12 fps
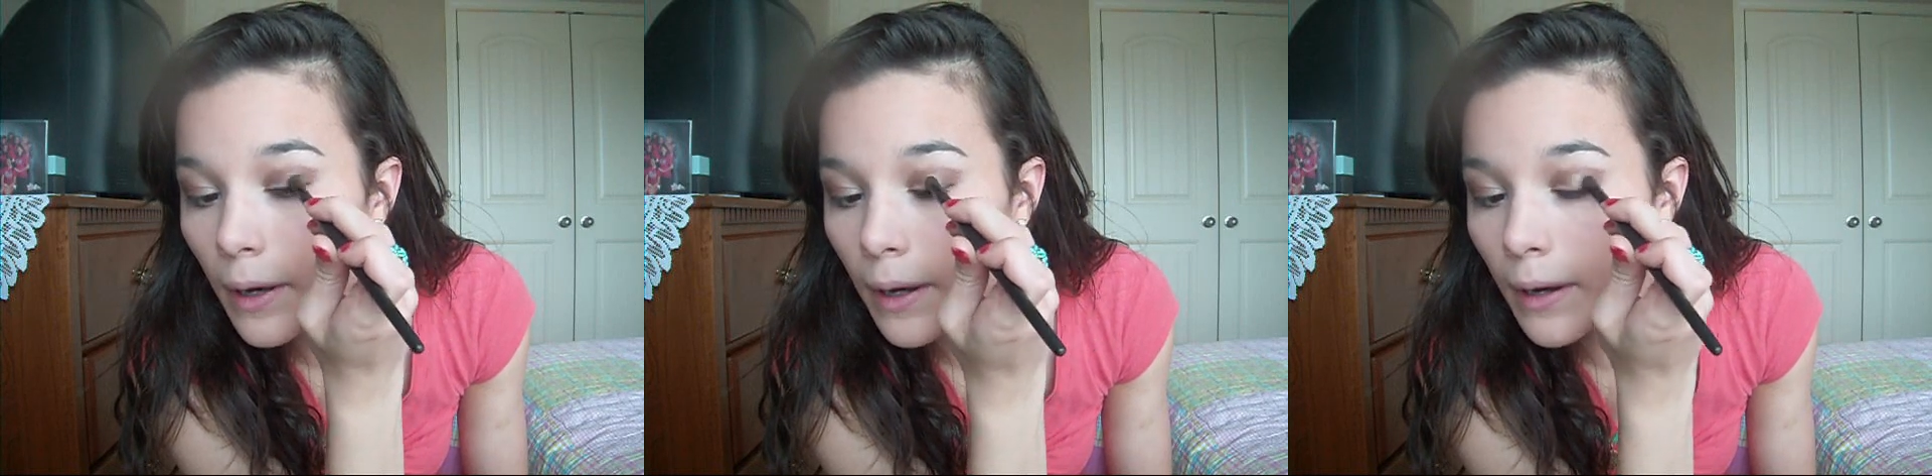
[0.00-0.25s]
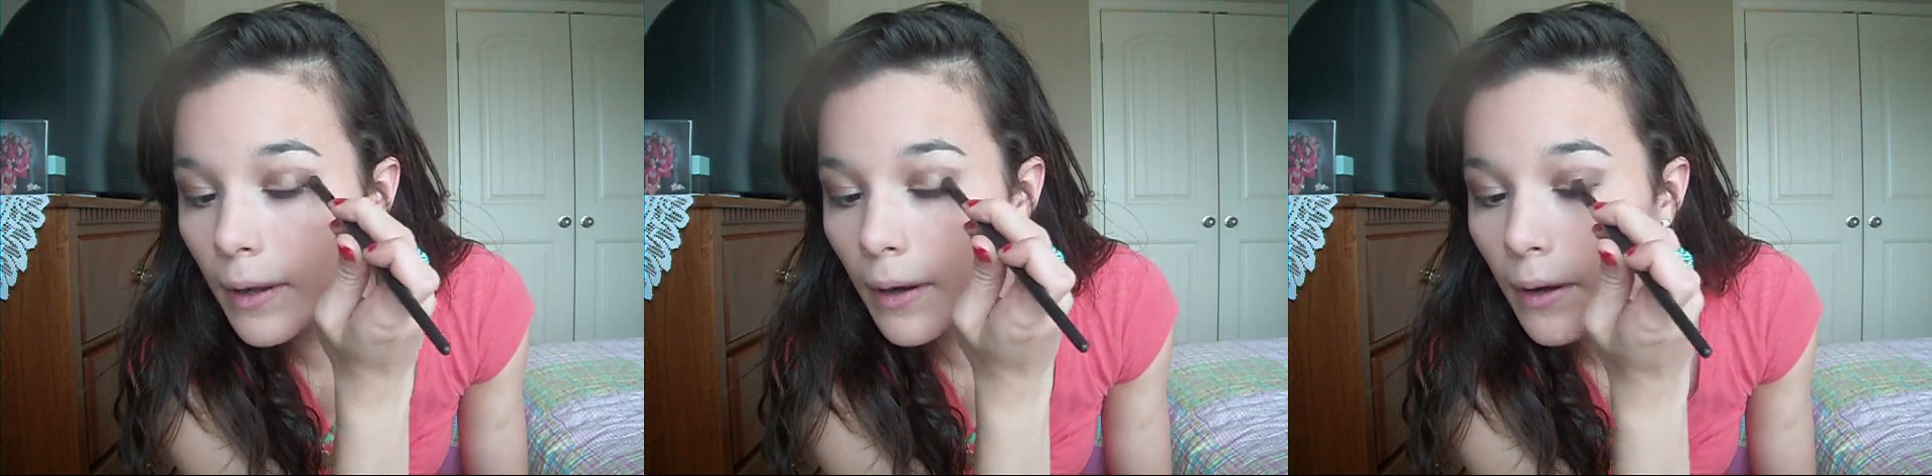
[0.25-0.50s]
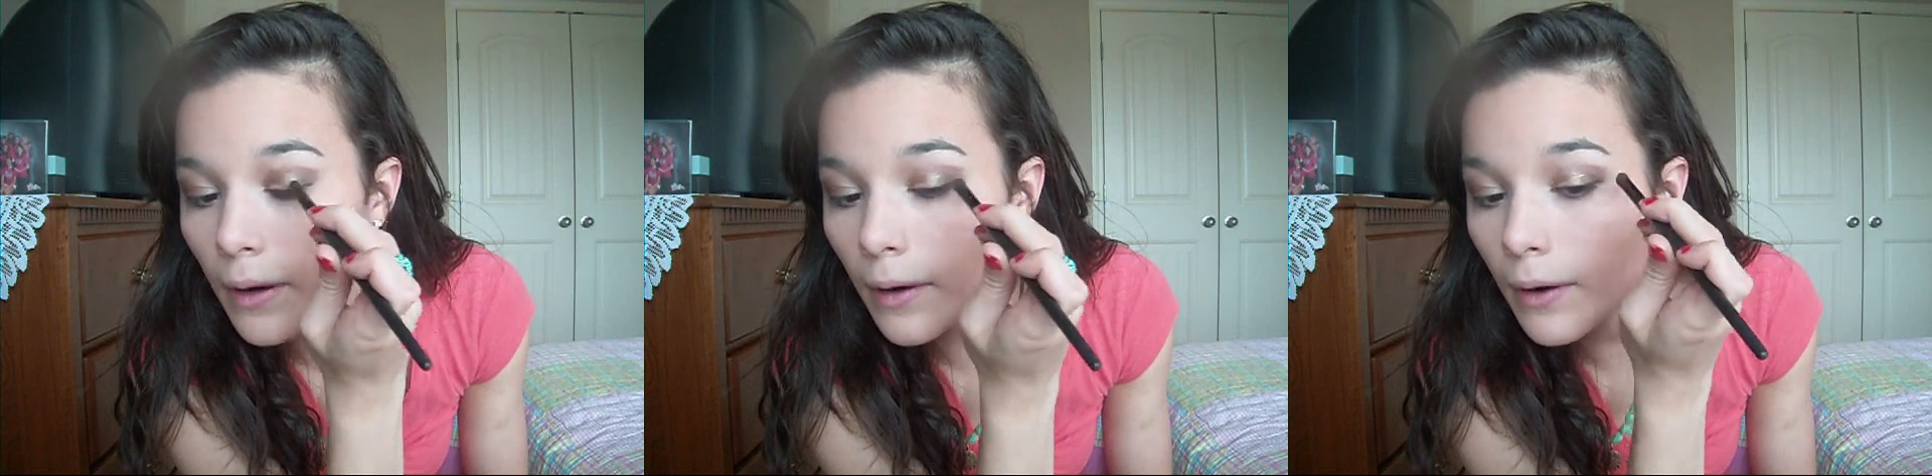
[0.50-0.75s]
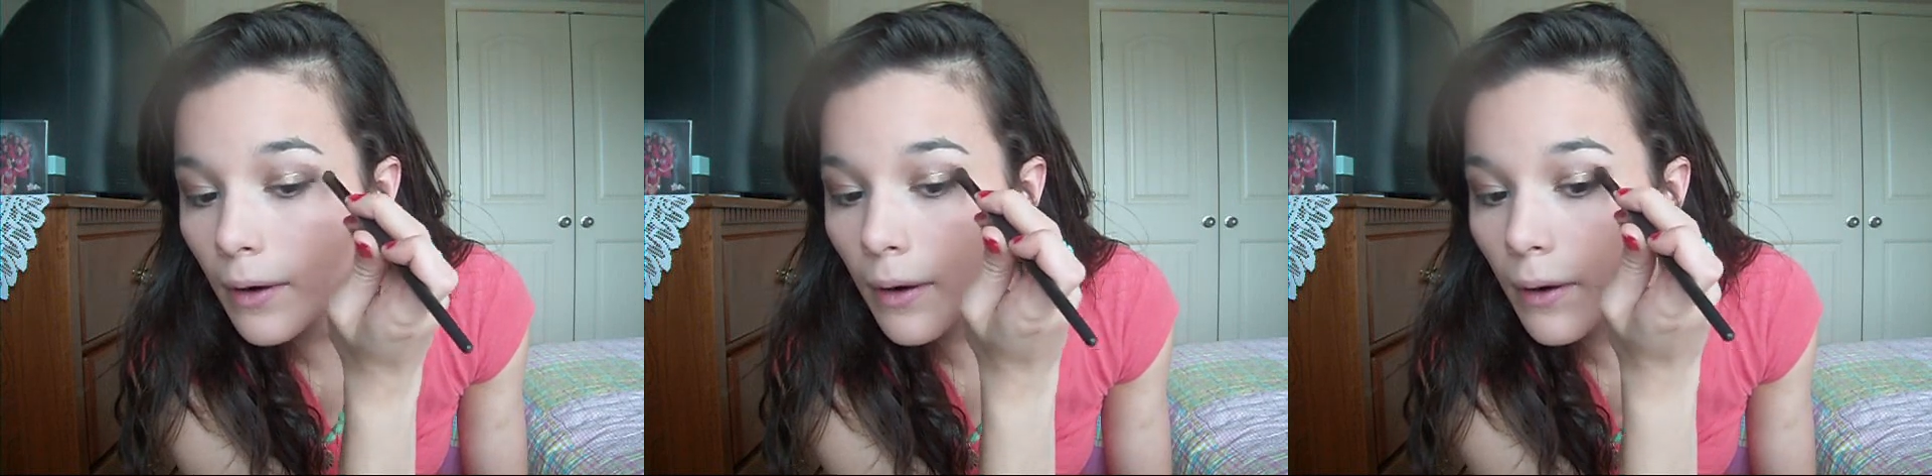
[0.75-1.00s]
Bring it
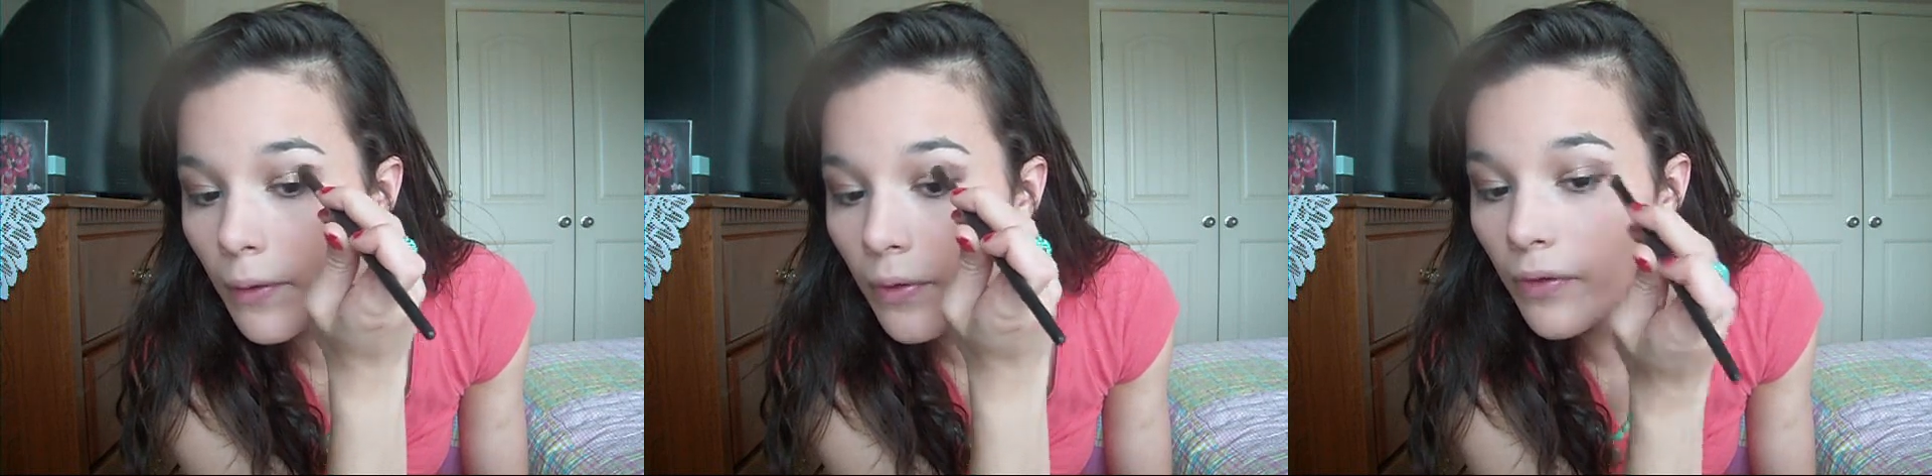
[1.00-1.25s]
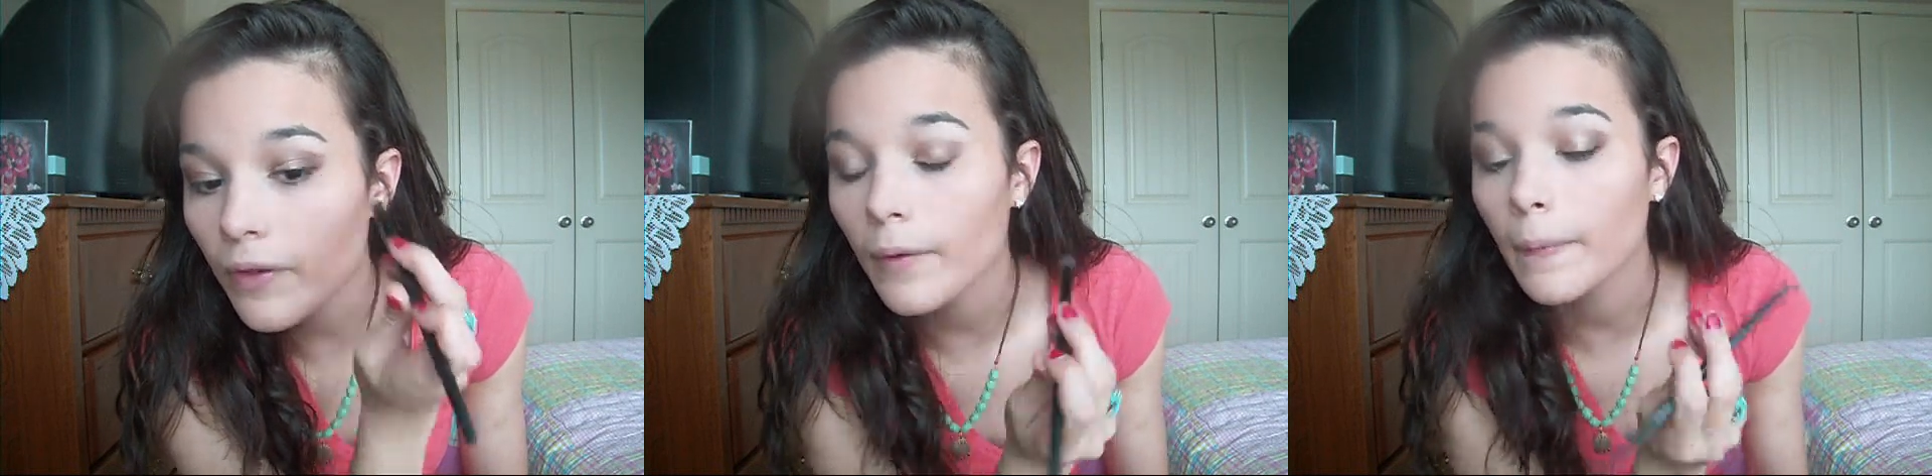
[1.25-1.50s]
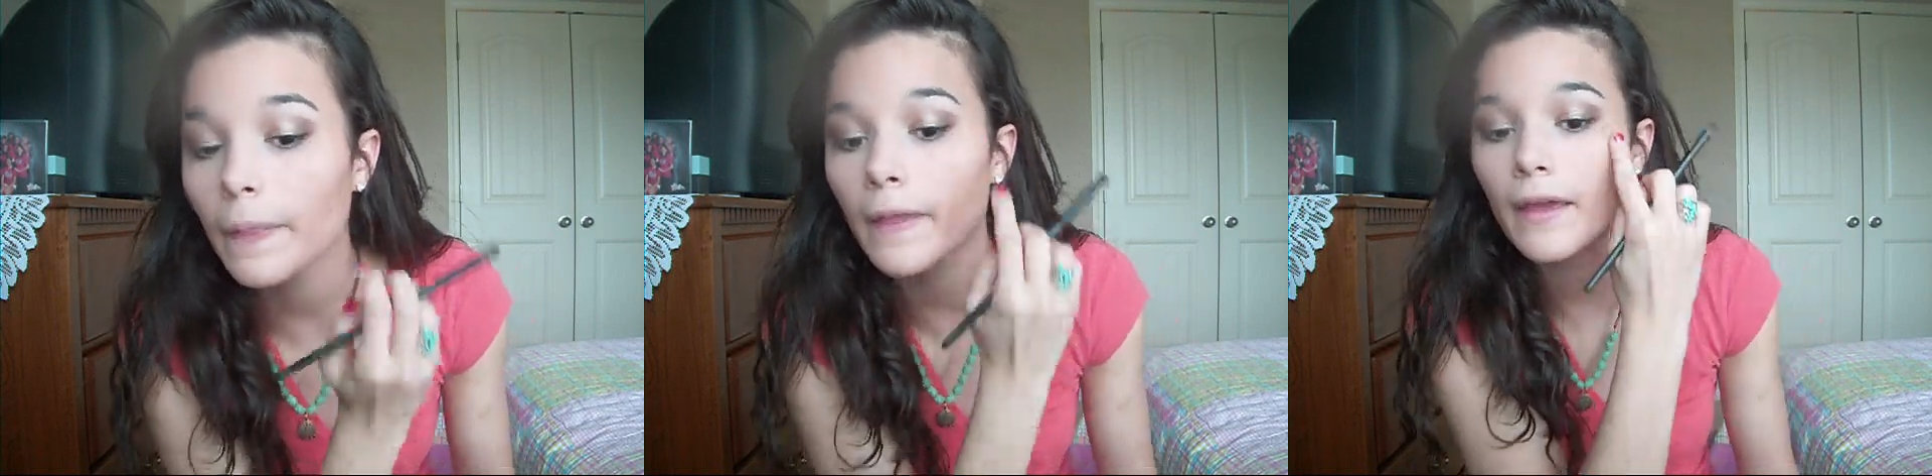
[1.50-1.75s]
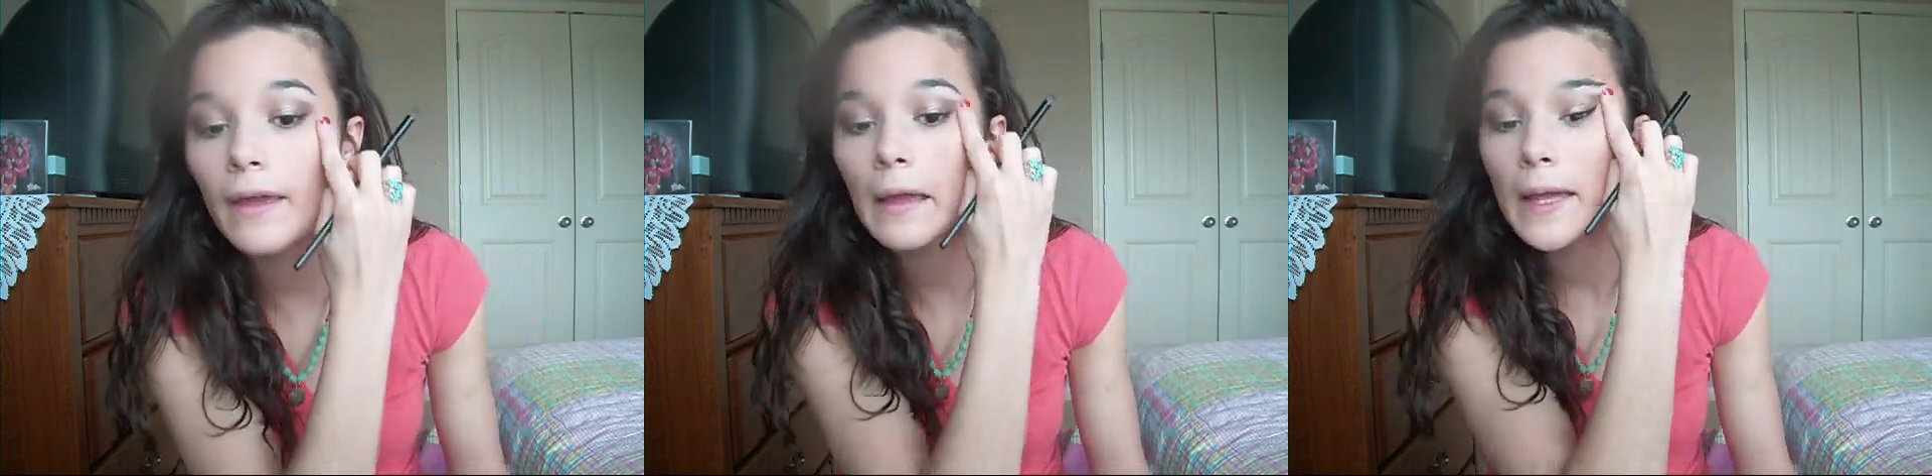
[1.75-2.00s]
across.
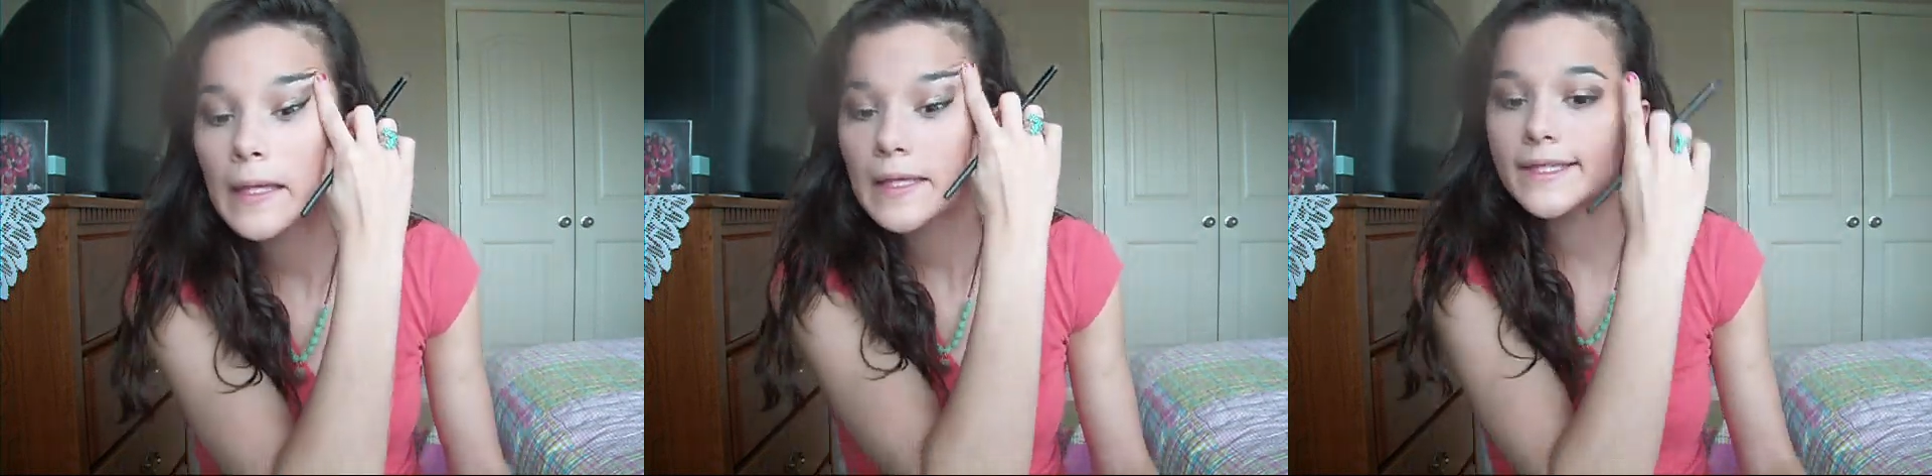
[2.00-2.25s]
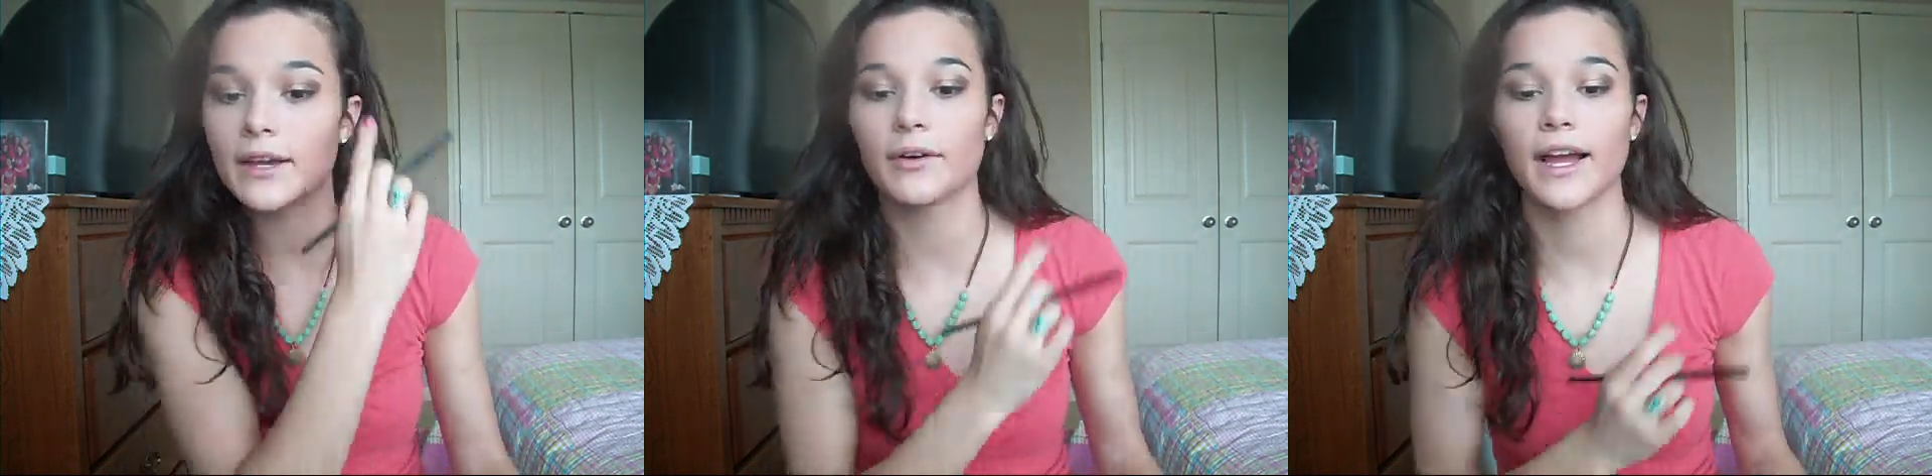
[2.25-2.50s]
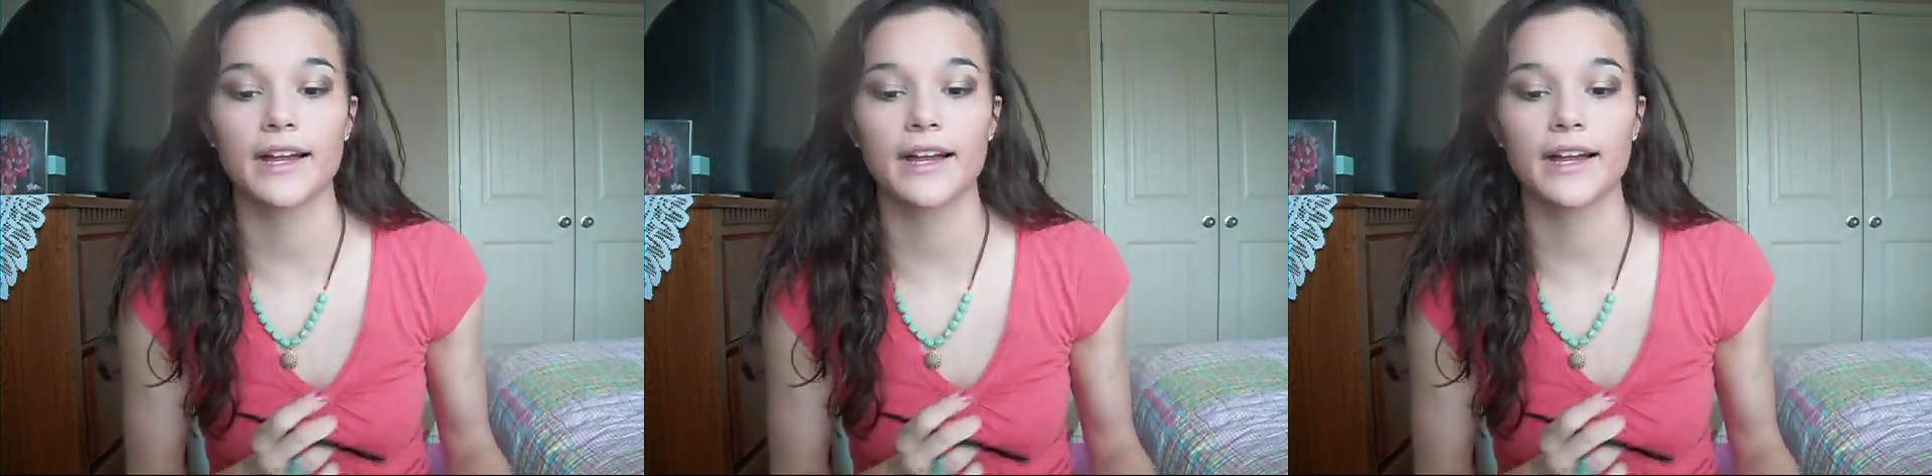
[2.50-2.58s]
So,